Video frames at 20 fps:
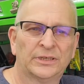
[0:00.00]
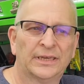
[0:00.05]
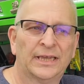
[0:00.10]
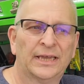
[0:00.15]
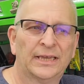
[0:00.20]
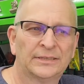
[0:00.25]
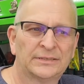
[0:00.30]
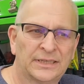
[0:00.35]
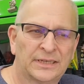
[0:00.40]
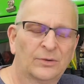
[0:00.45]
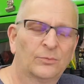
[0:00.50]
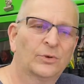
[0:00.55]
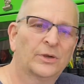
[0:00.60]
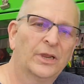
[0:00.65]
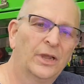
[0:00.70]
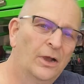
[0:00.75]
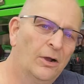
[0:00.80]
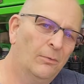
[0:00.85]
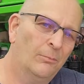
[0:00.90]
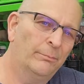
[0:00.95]
in that it
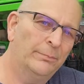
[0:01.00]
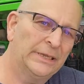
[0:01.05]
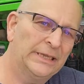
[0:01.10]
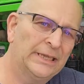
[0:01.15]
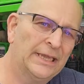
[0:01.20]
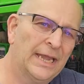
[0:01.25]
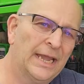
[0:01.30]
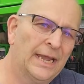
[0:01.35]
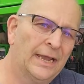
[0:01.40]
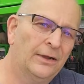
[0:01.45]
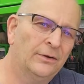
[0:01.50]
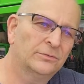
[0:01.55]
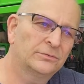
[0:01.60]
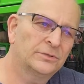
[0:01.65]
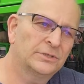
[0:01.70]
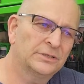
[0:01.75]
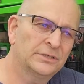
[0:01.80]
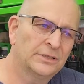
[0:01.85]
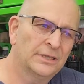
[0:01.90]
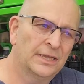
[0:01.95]
would help me
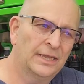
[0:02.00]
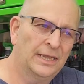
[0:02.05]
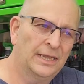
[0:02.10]
out